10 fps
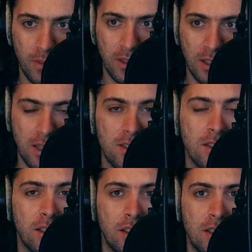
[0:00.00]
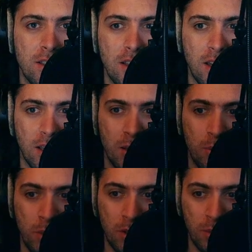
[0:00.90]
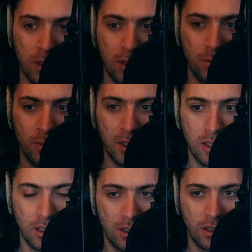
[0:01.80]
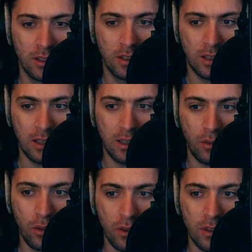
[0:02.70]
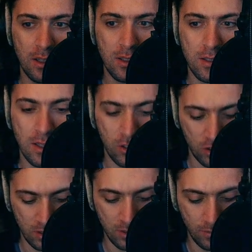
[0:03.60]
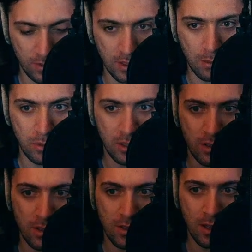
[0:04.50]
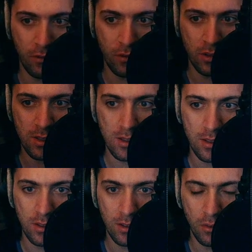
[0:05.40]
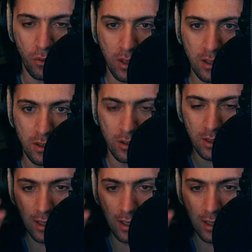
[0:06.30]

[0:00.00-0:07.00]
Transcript: Nice little Easter egg, Bitwig. And I think that is actually, let me save this thing. Okay,